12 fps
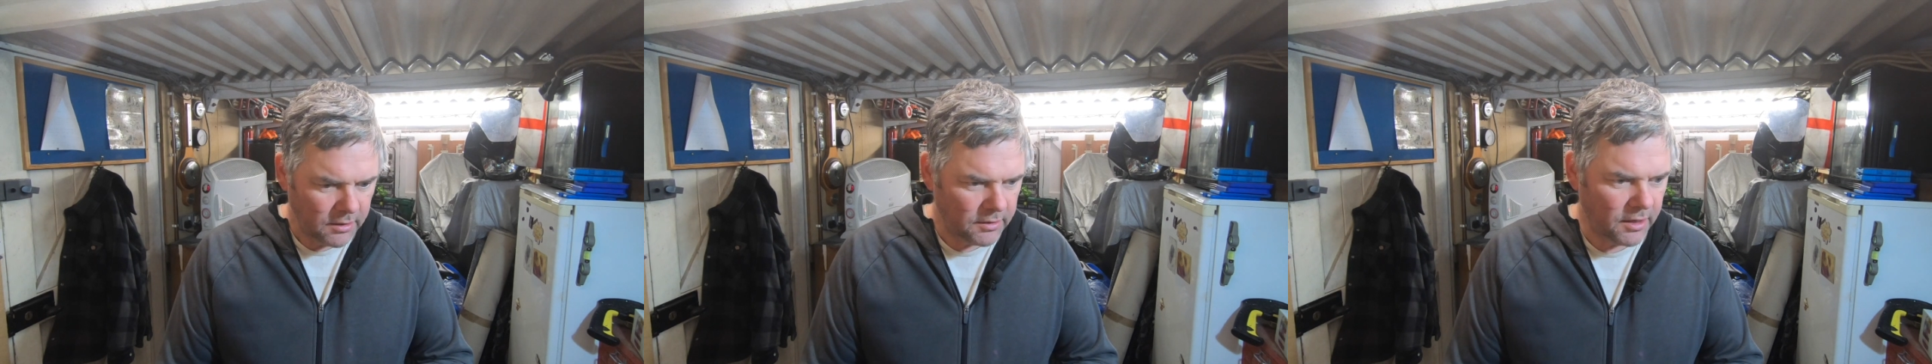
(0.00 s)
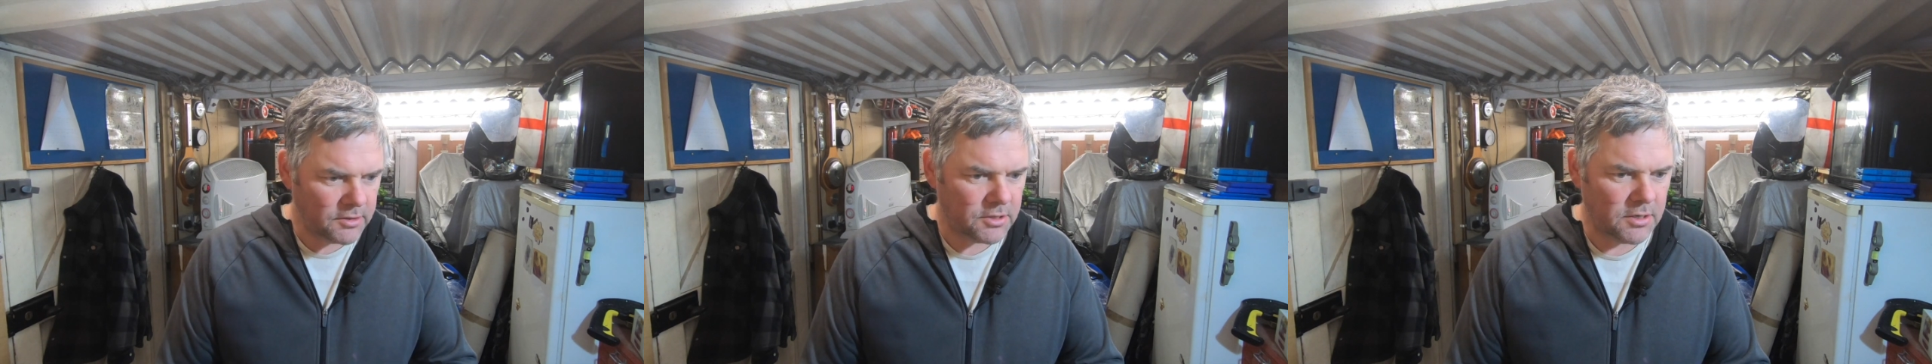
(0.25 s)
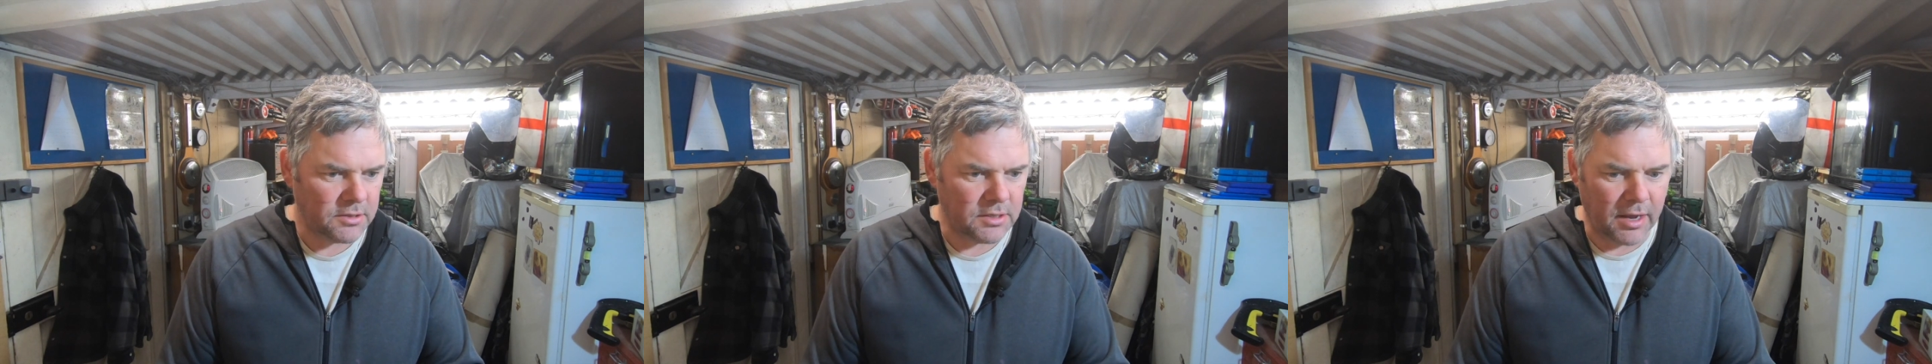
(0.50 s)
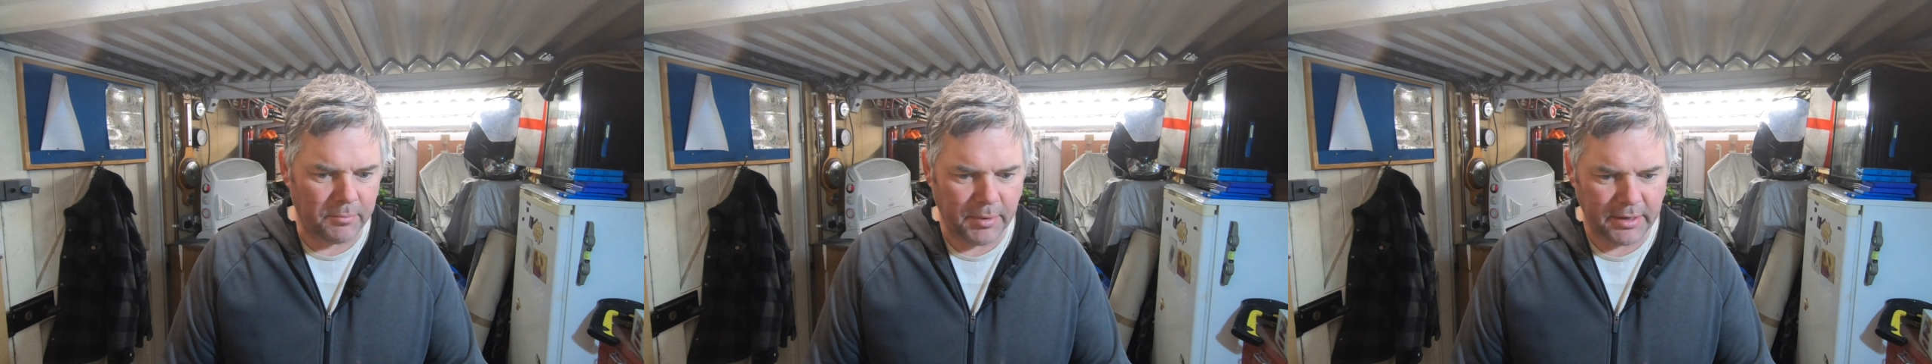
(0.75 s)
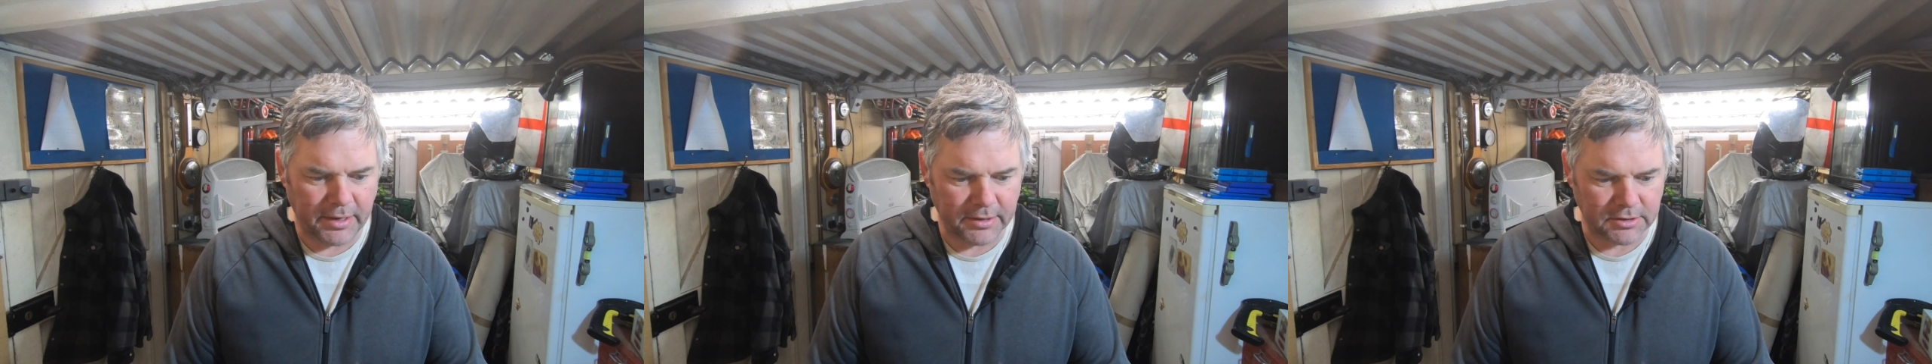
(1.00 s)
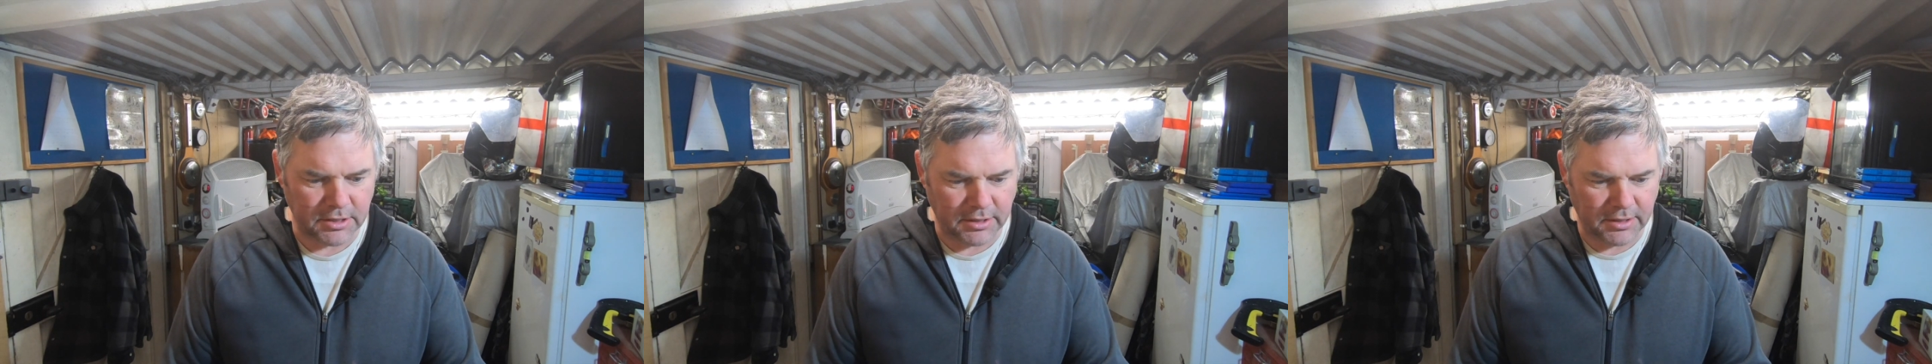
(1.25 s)
The engine isn't that bad
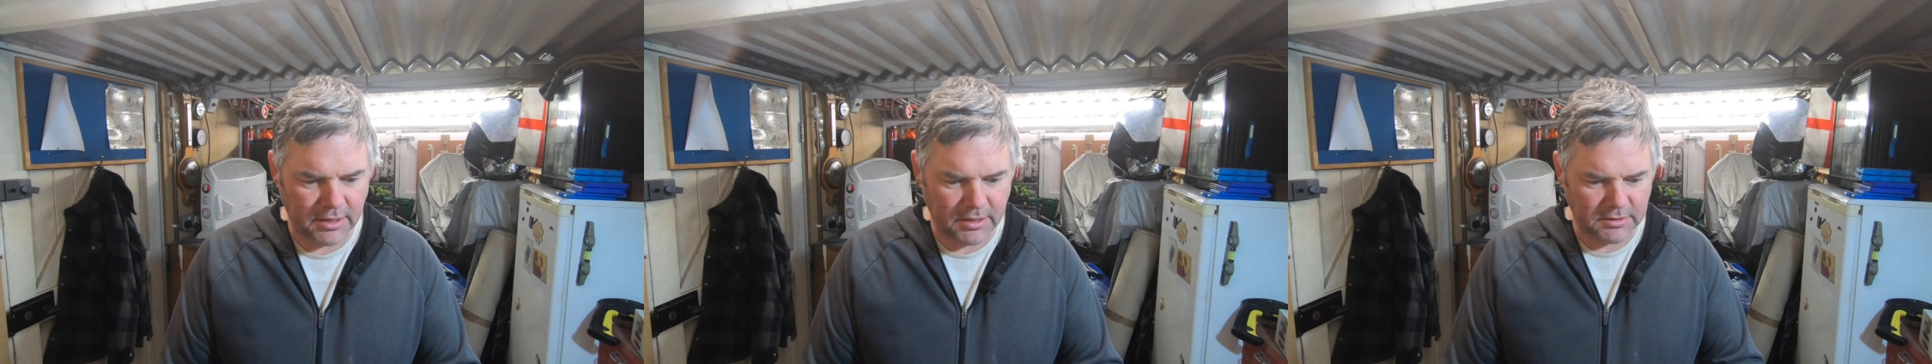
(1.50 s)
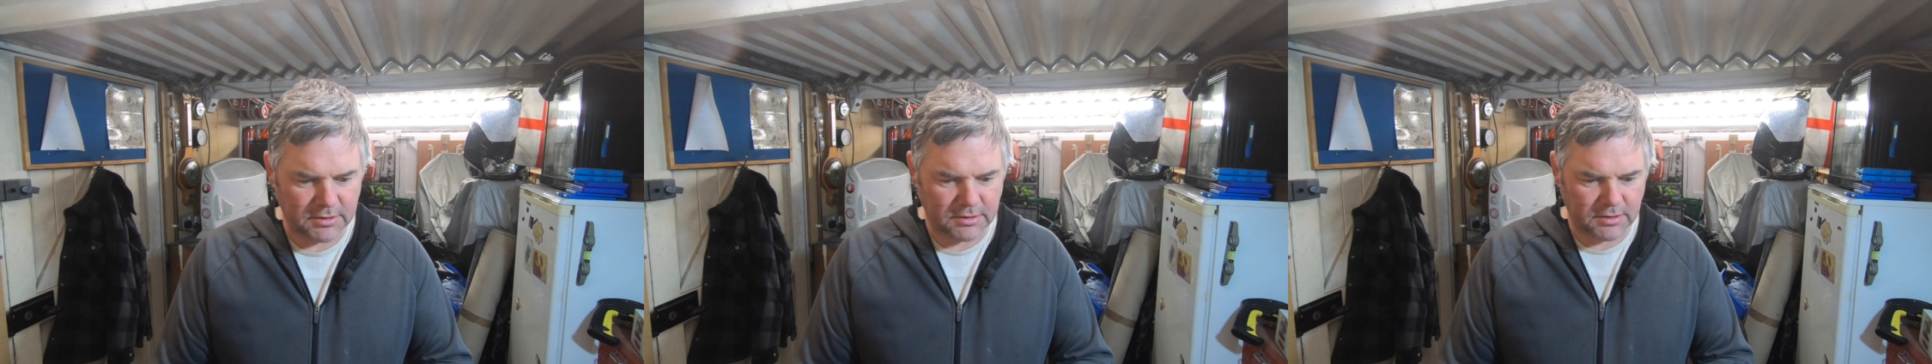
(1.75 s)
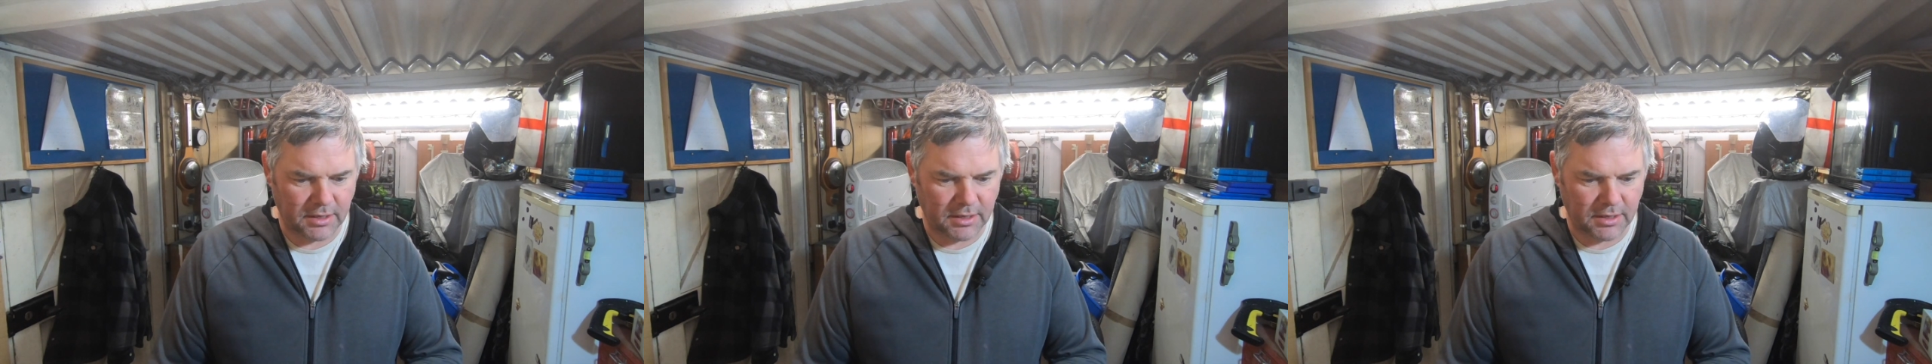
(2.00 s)
actually, it's